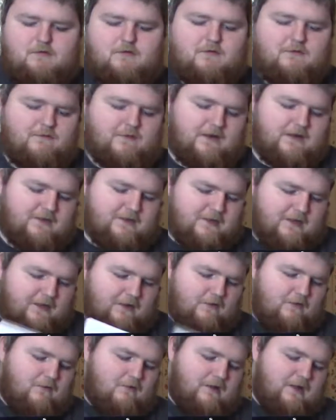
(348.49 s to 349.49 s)
If I
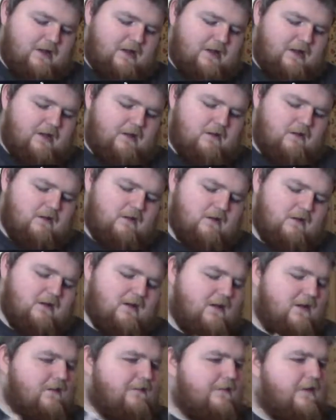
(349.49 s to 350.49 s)
take away
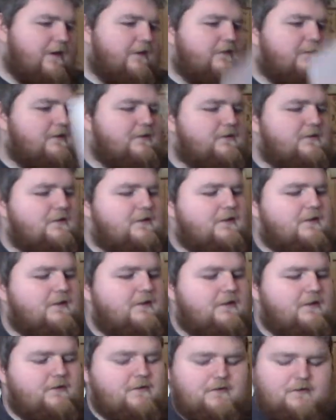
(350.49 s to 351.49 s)
that right
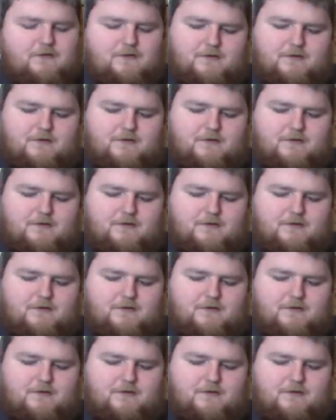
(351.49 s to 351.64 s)
there.